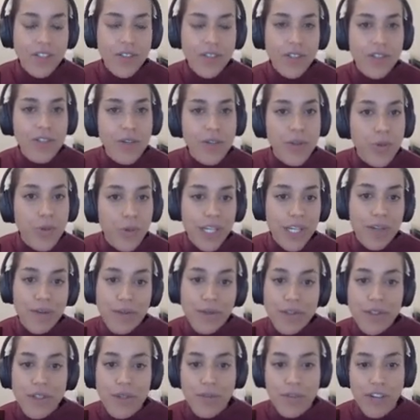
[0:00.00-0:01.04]
So those are three
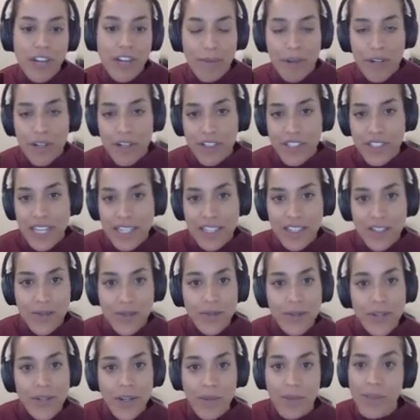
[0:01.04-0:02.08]
crucial parameters that
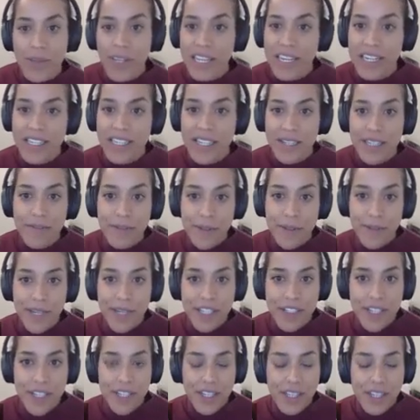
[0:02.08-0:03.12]
control planetary
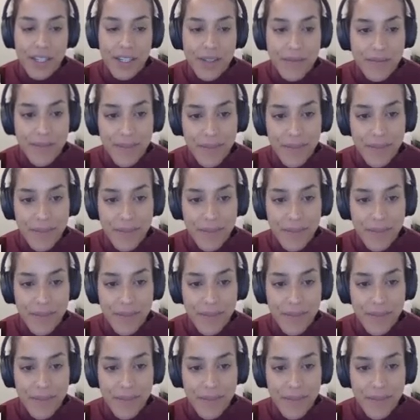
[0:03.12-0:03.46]
formation.